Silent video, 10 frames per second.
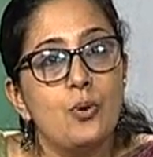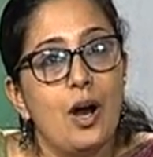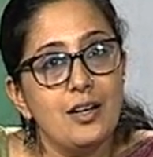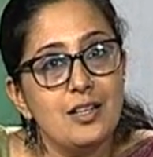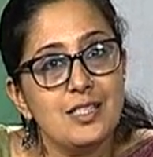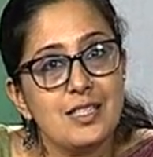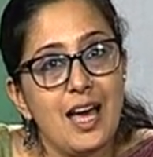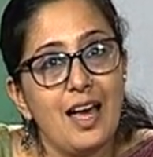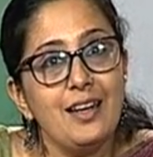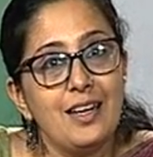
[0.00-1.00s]
to
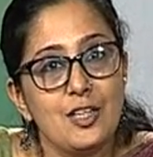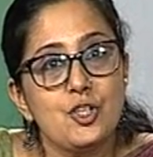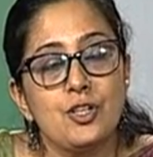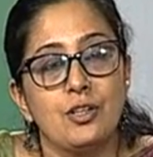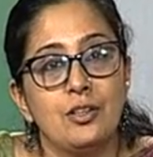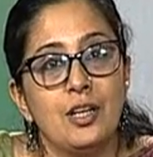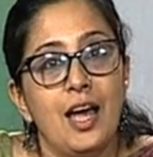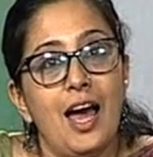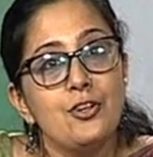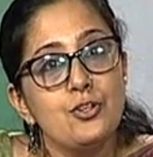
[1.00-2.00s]
understand nature
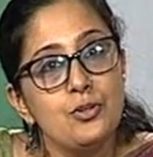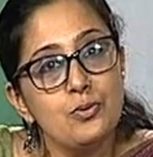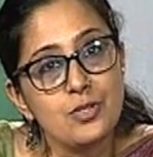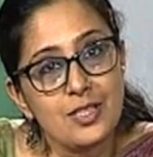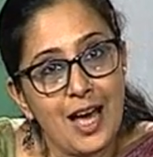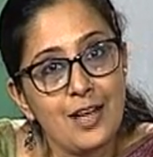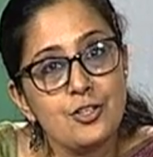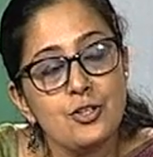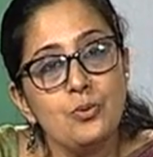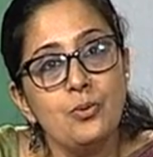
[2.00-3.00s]
and to use
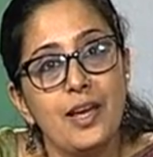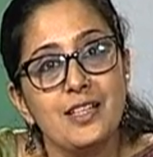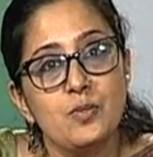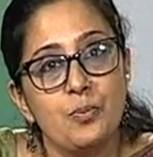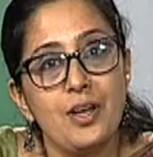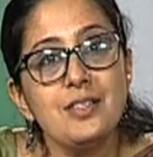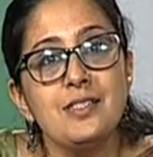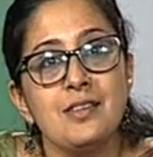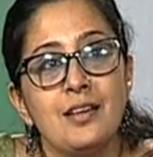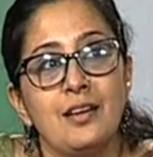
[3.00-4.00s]
that to
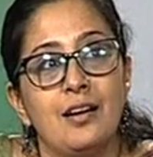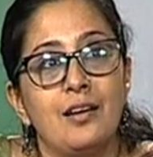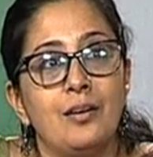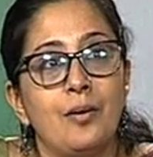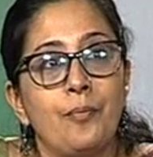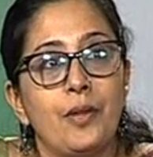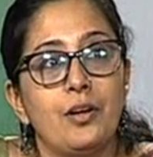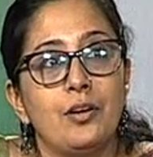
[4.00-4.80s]
express uh,